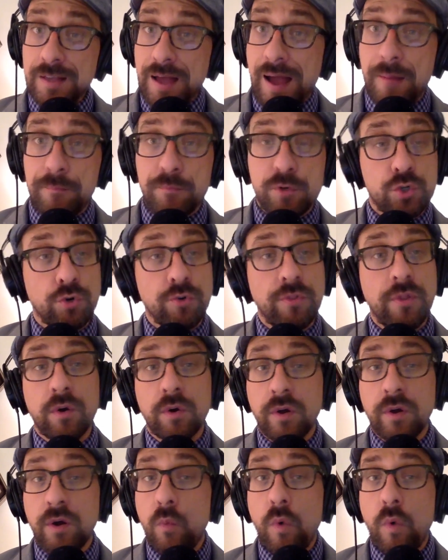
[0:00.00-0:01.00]
I'm sure they're
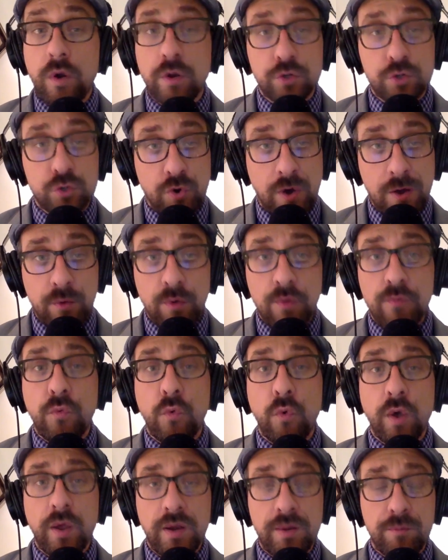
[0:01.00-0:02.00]
going to want to try to
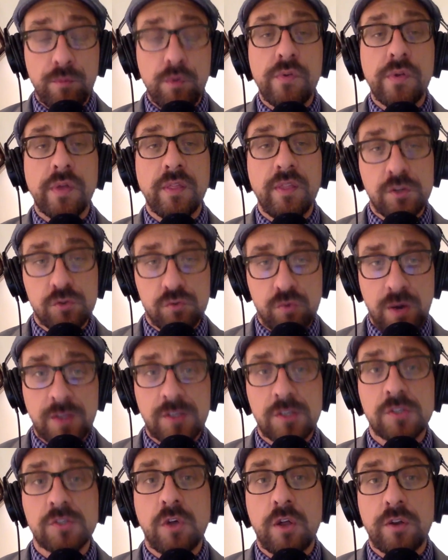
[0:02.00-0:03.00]
avoid moving these
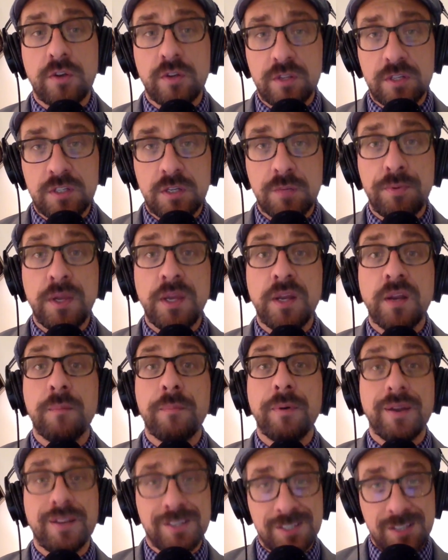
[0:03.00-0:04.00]
races onto the Tapeta,
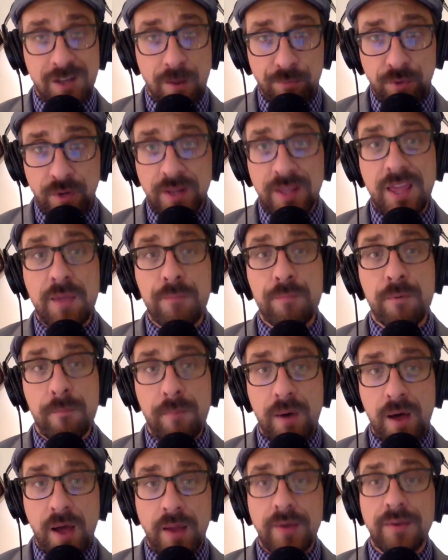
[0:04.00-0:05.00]
but it's something to keep in
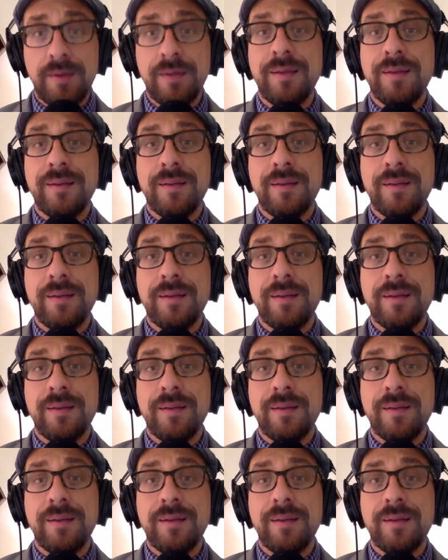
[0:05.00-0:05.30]
mind.